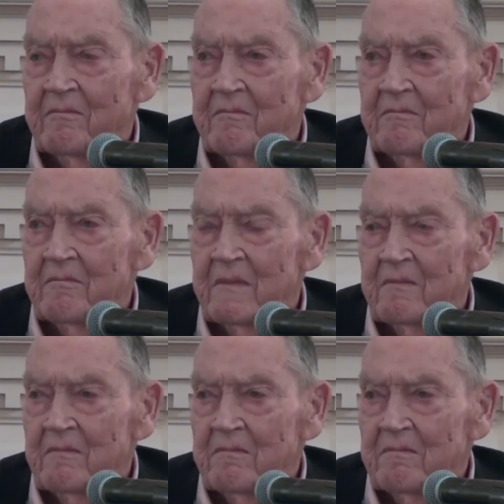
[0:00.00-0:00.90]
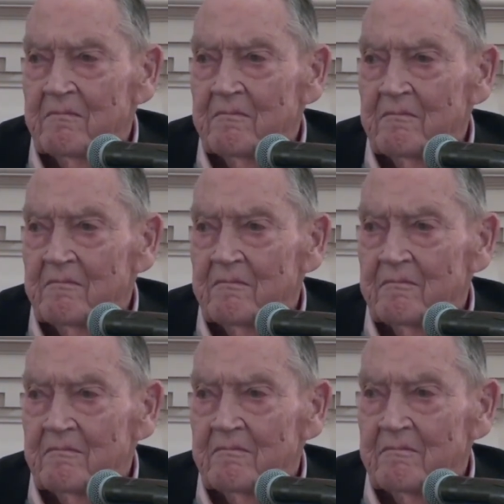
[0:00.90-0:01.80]

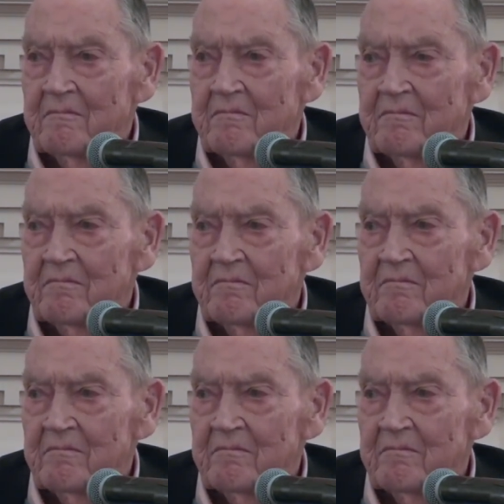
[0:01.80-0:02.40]
(no one is talking)